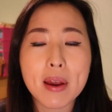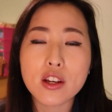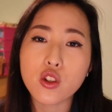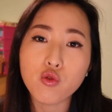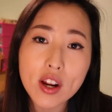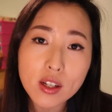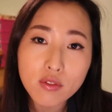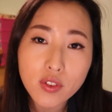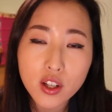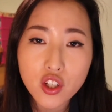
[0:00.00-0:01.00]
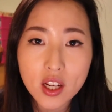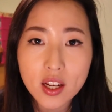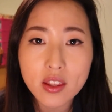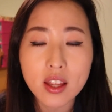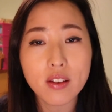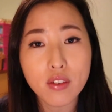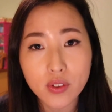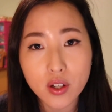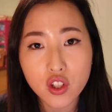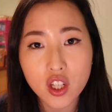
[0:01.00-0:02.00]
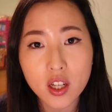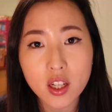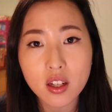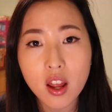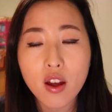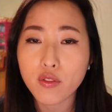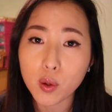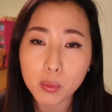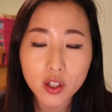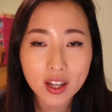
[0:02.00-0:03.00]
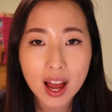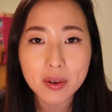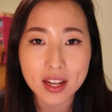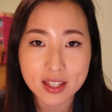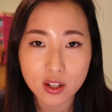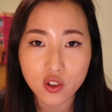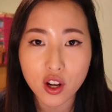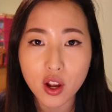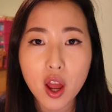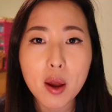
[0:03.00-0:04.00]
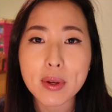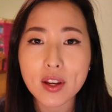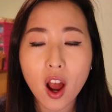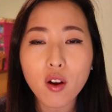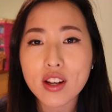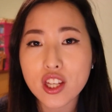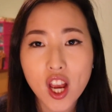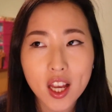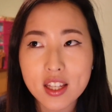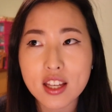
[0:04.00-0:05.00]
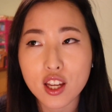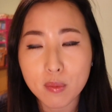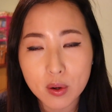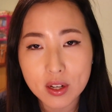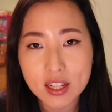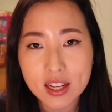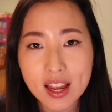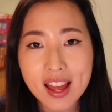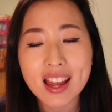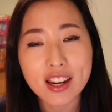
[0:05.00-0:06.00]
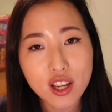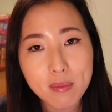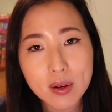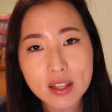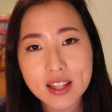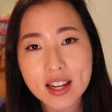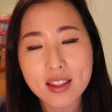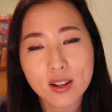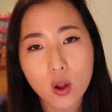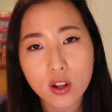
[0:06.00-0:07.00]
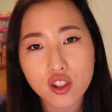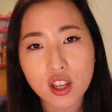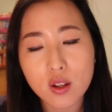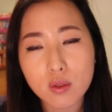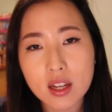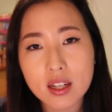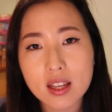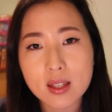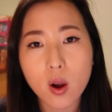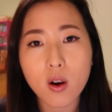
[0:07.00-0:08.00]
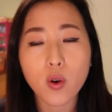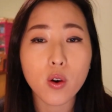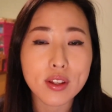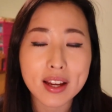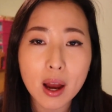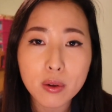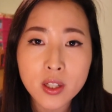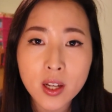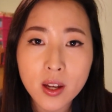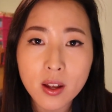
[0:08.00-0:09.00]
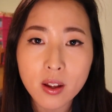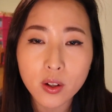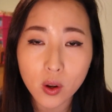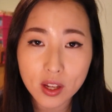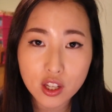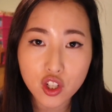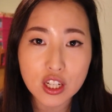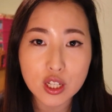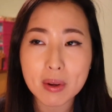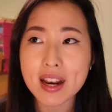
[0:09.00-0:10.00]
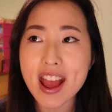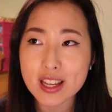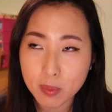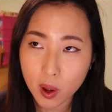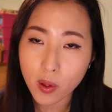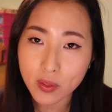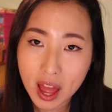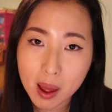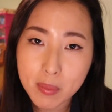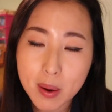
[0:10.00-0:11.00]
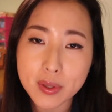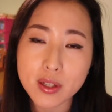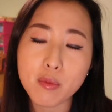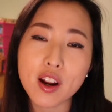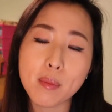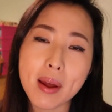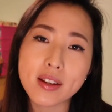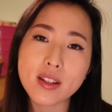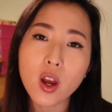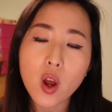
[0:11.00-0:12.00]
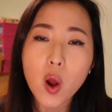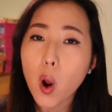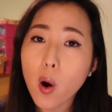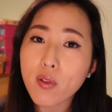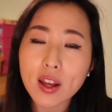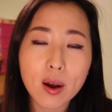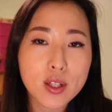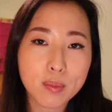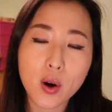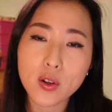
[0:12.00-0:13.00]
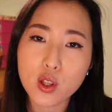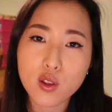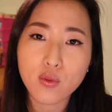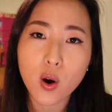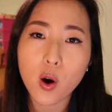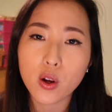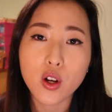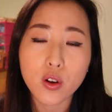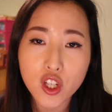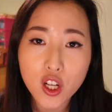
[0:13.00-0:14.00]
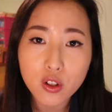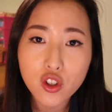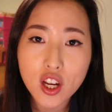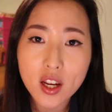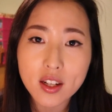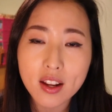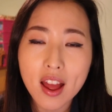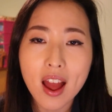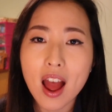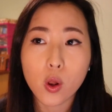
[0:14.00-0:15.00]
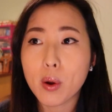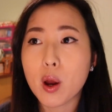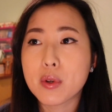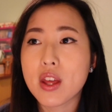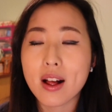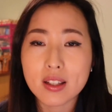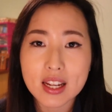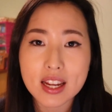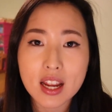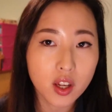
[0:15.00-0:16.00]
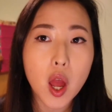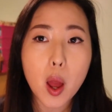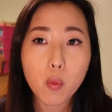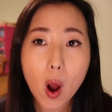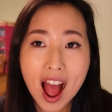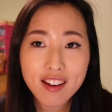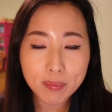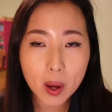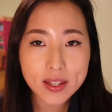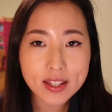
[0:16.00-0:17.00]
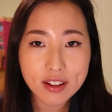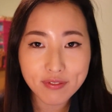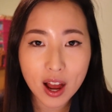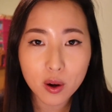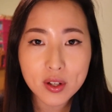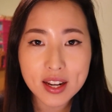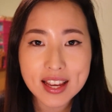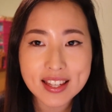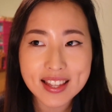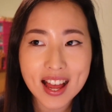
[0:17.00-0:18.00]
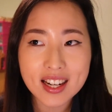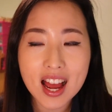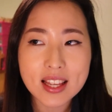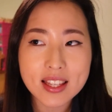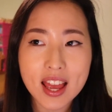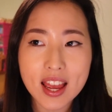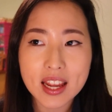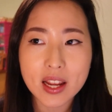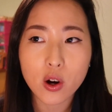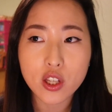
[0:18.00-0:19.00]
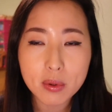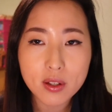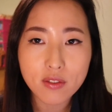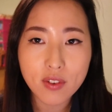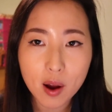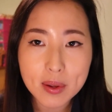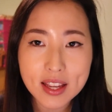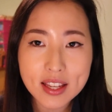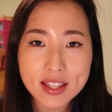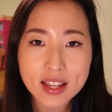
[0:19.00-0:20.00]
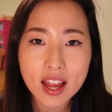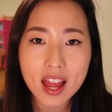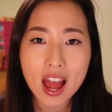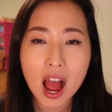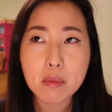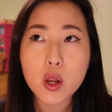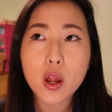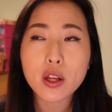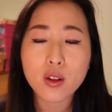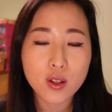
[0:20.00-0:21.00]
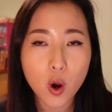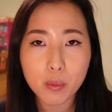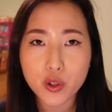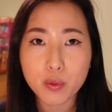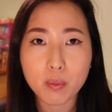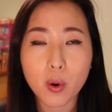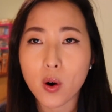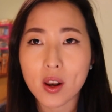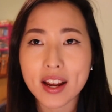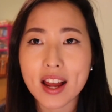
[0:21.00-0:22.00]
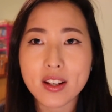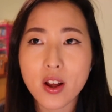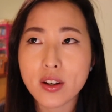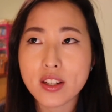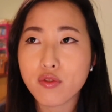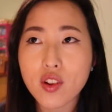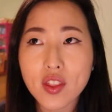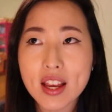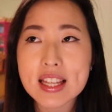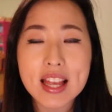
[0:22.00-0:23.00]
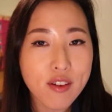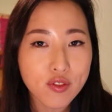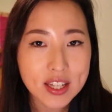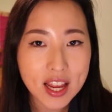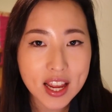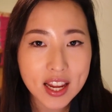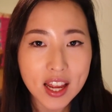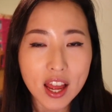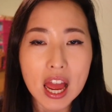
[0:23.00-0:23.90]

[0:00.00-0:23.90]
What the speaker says: the patient's renal function, their liver function, full blood count, etc. But you can't really check this in community. In community, the knowledge that you need is sort of over-the-counter knowledge. You need to be an expert on that, be able to recommend over-the-counter products for young children, all the way up to elderly. What I've personally found is that as a hospital pharmacist, I'm learning so much more. Like, I learn different things every day.